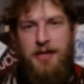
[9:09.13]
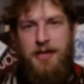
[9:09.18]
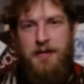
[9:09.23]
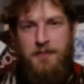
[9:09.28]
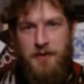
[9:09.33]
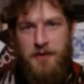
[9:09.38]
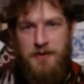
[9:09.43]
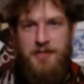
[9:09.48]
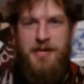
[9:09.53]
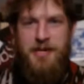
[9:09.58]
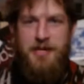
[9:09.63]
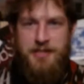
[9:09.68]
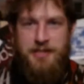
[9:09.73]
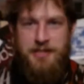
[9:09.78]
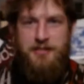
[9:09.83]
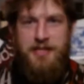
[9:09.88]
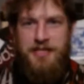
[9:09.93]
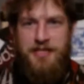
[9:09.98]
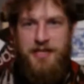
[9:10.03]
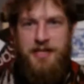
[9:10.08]
If there's not
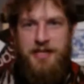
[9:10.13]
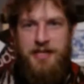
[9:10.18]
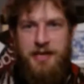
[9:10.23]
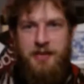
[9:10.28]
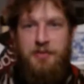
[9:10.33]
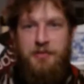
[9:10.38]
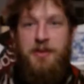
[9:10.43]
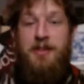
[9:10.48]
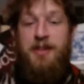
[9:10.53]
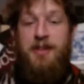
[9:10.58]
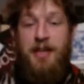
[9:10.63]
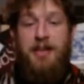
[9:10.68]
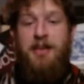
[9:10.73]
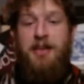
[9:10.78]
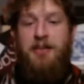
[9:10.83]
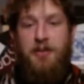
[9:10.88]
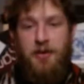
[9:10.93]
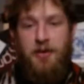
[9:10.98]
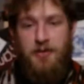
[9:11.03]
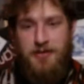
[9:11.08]
somebody taking care of me, they need
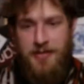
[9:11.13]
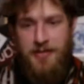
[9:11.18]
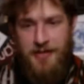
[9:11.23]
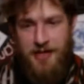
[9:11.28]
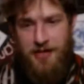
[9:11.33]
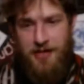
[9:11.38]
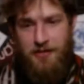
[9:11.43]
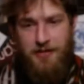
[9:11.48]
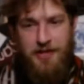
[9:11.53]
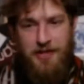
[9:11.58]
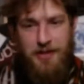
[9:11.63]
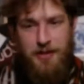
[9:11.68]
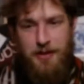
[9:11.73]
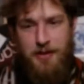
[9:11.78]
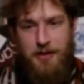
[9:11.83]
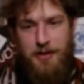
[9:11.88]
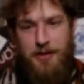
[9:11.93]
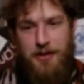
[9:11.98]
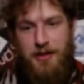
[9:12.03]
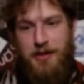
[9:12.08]
to go and take care of me, kind of
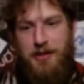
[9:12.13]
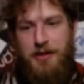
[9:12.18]
thing.